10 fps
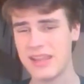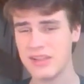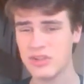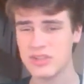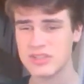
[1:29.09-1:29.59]
it
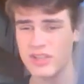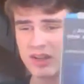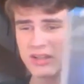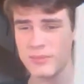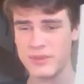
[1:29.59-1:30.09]
looks
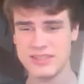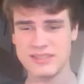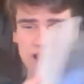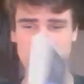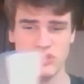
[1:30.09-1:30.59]
long, but
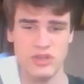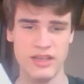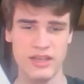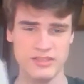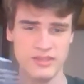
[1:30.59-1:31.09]
this actually
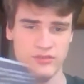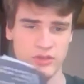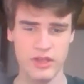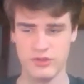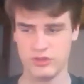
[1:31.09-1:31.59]
has
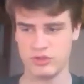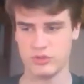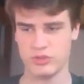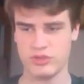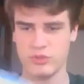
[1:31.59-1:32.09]
several other
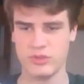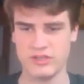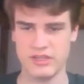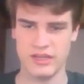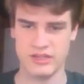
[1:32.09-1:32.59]
short
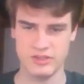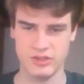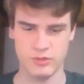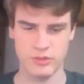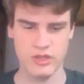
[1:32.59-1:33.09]
stories in it,
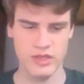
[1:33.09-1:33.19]
so